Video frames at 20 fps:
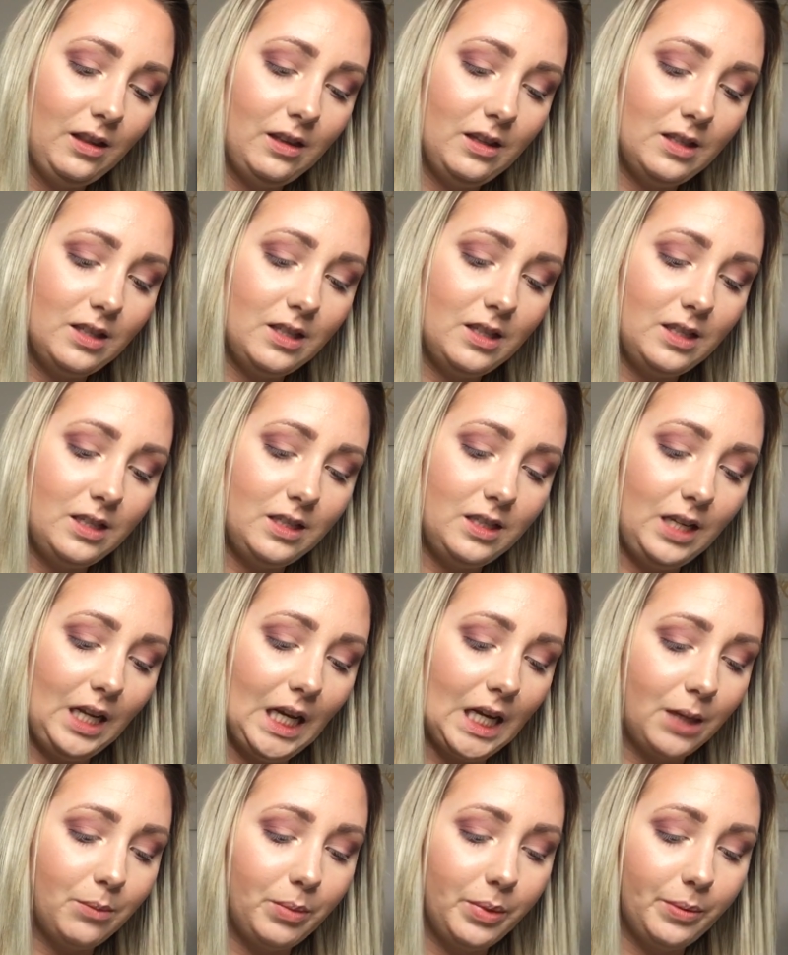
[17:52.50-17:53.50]
the
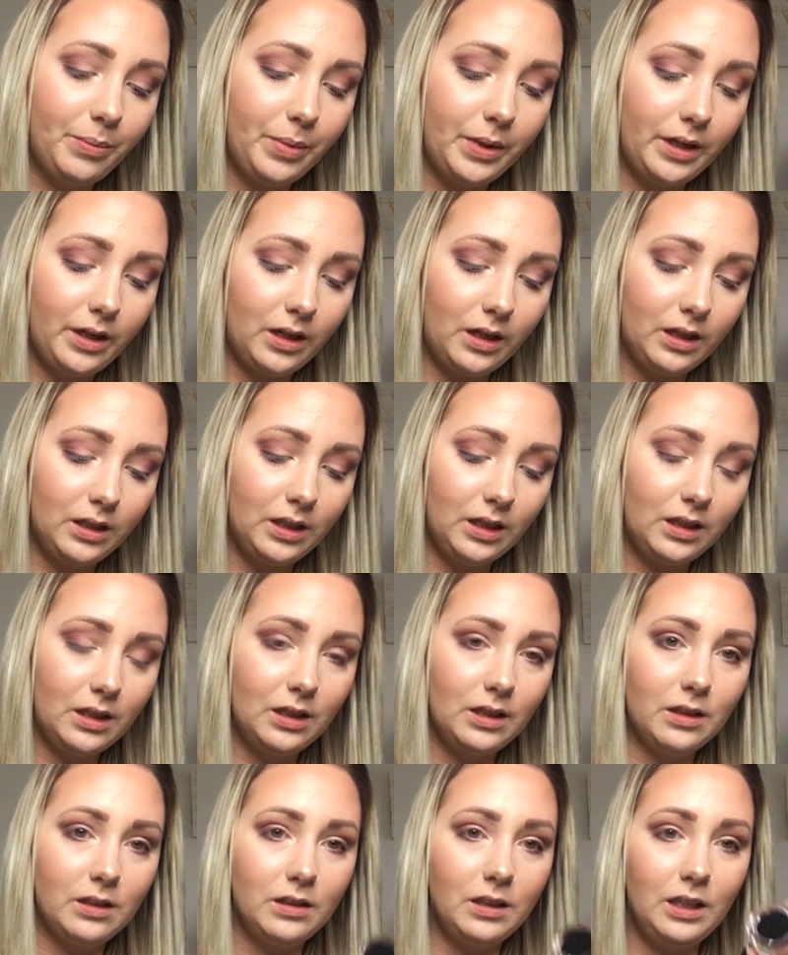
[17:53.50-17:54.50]
stamp part, like the
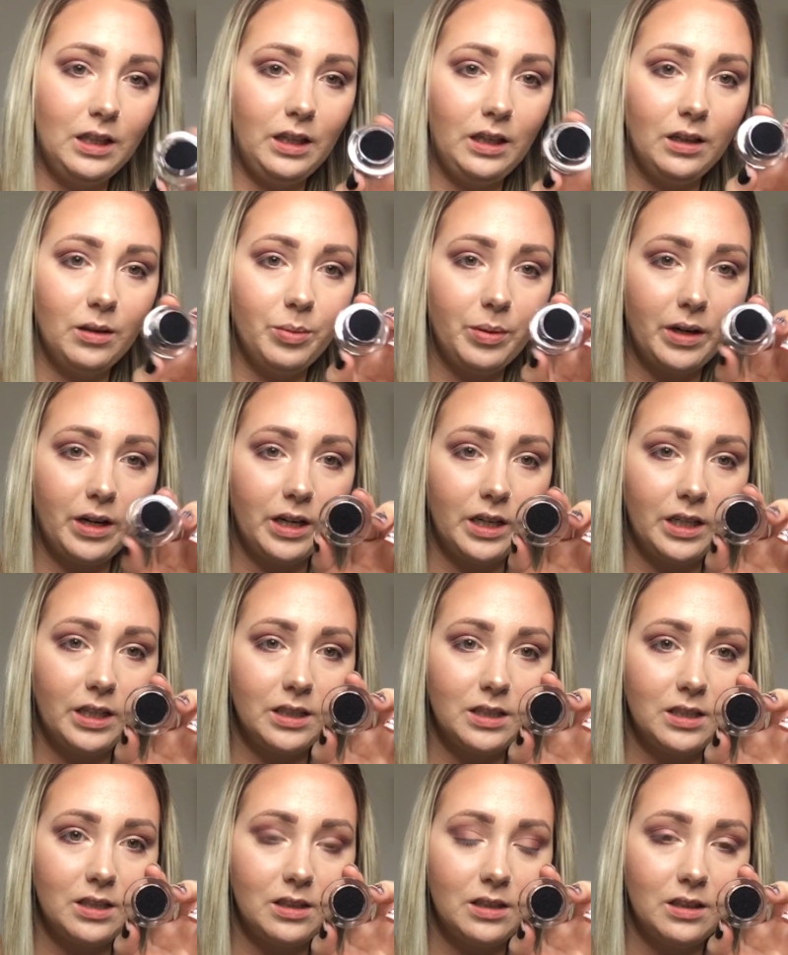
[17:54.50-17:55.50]
little ink
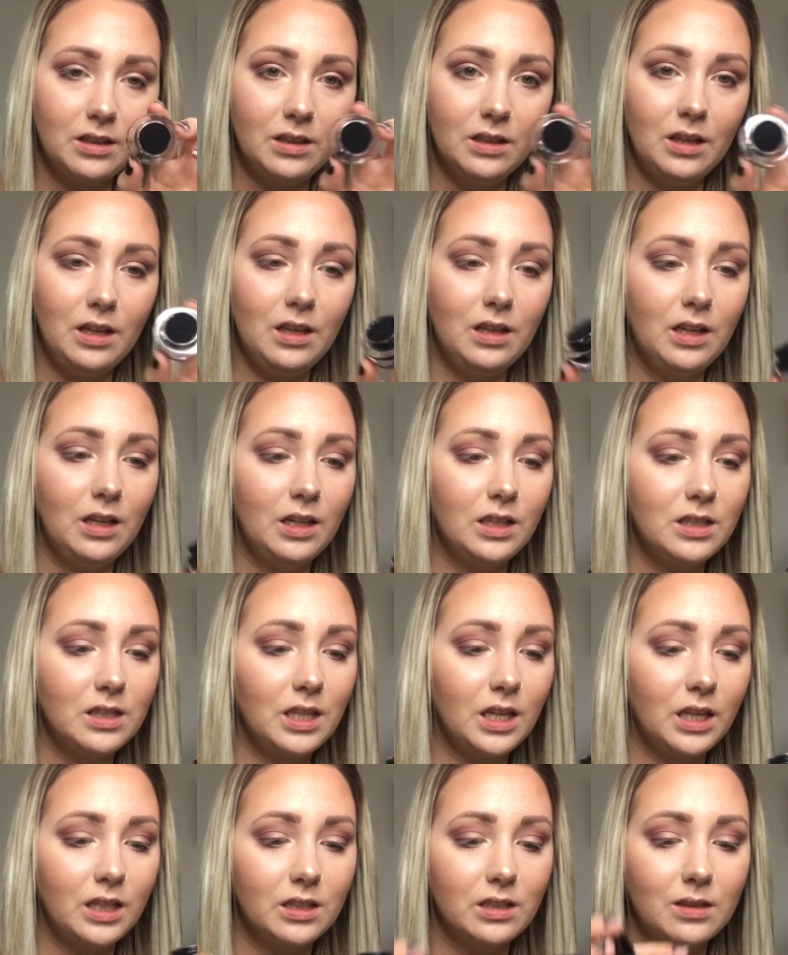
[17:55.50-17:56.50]
part, and then it's
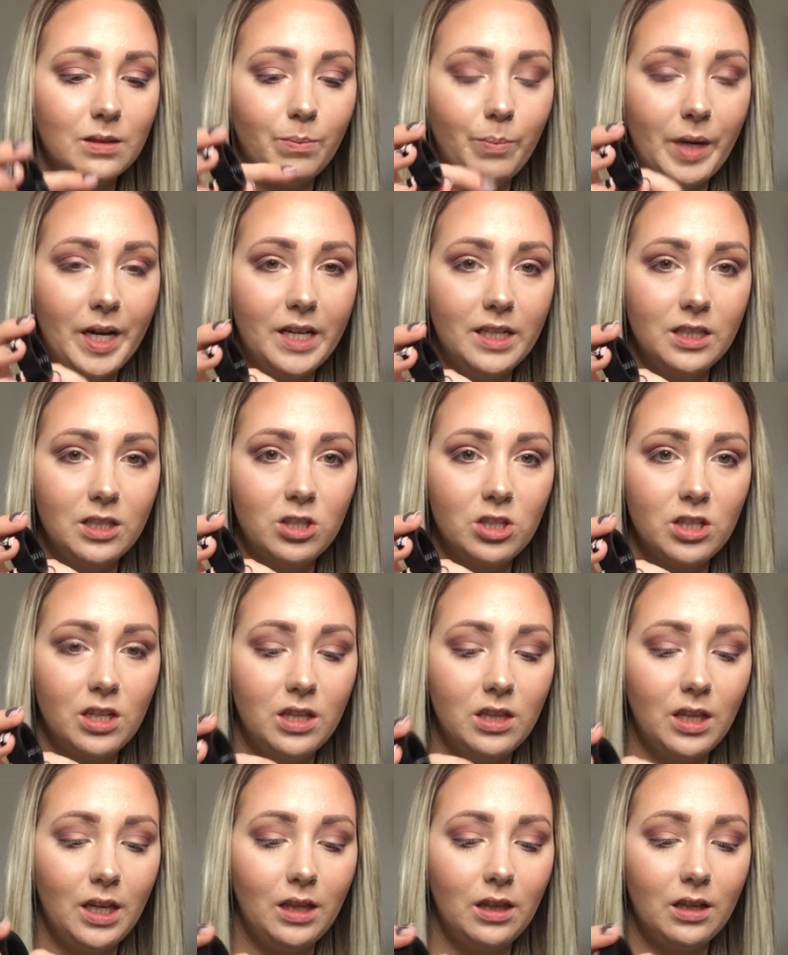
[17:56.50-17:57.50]
like a sponge,
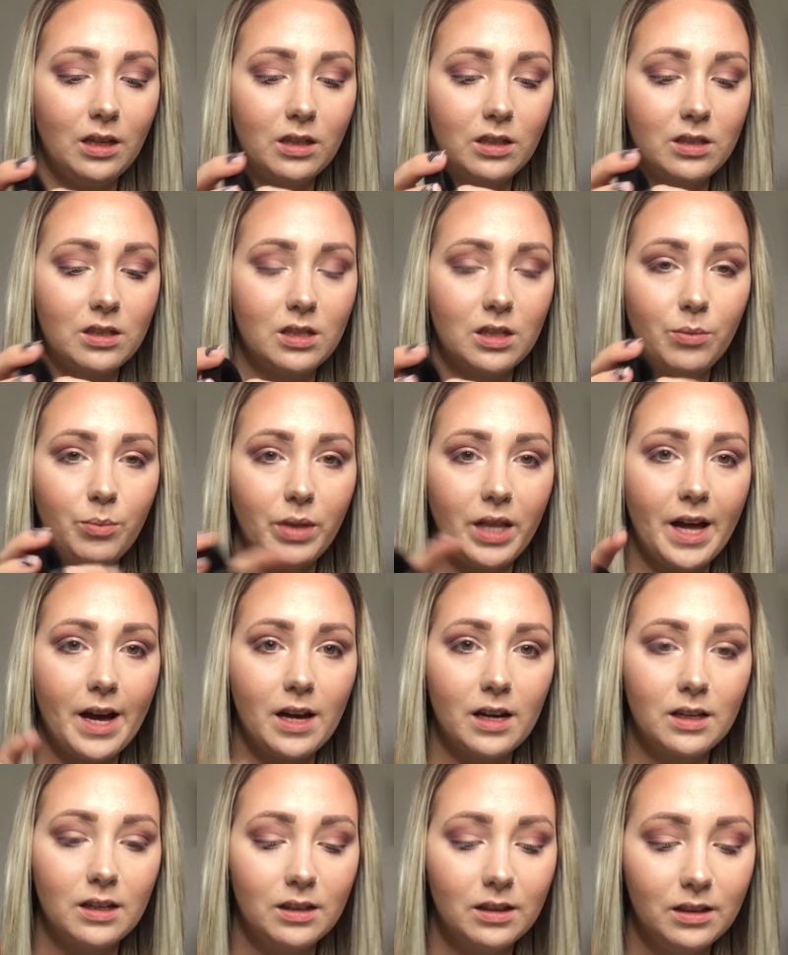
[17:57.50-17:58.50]
and then there's the
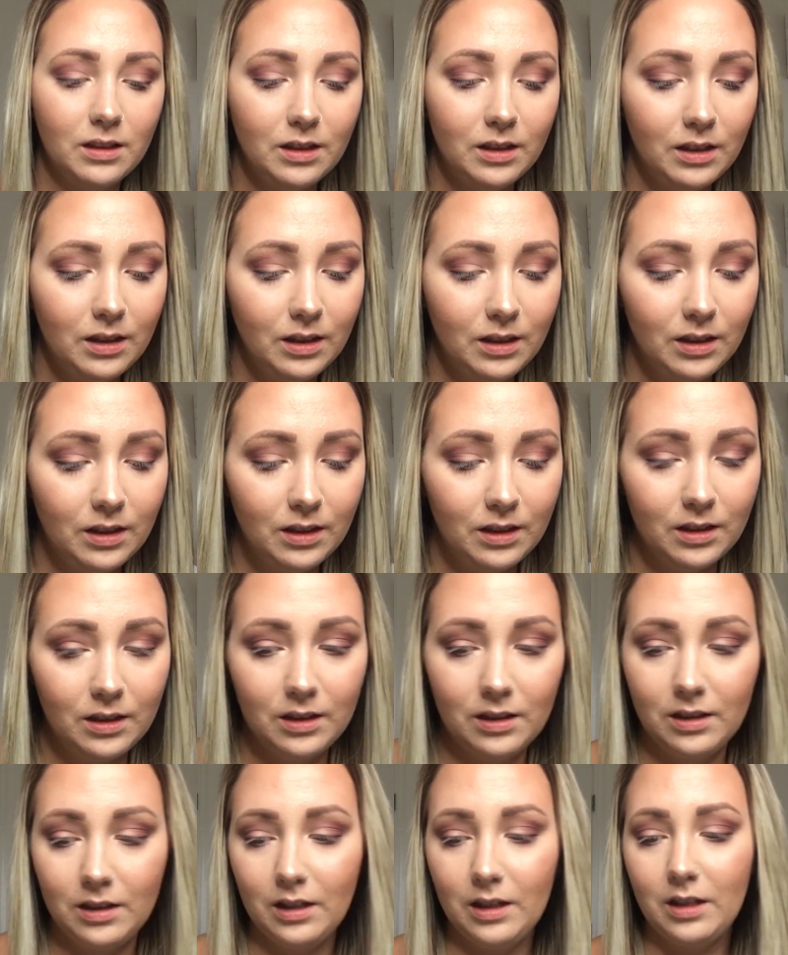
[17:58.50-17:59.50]
black
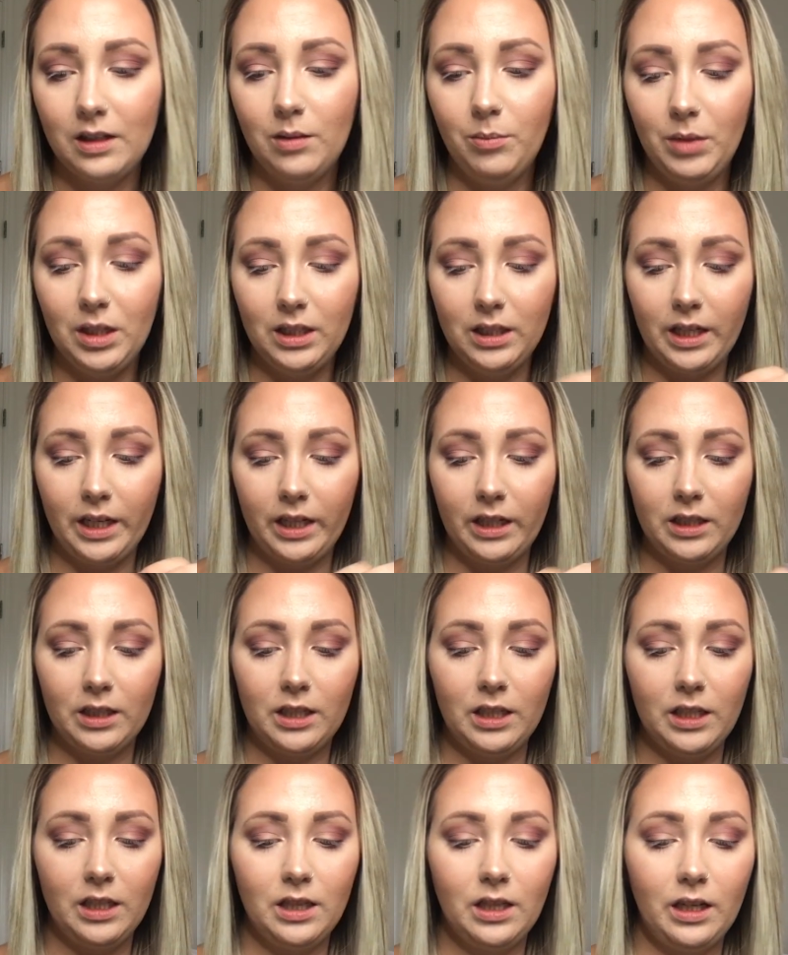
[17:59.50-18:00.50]

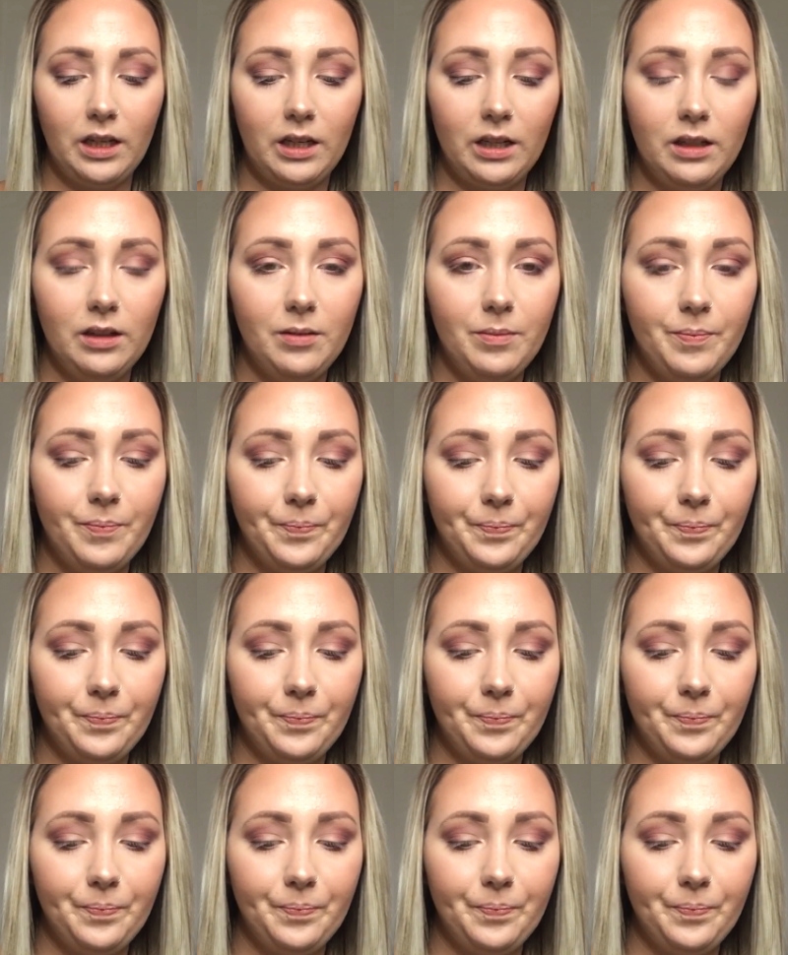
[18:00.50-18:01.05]
liner in there.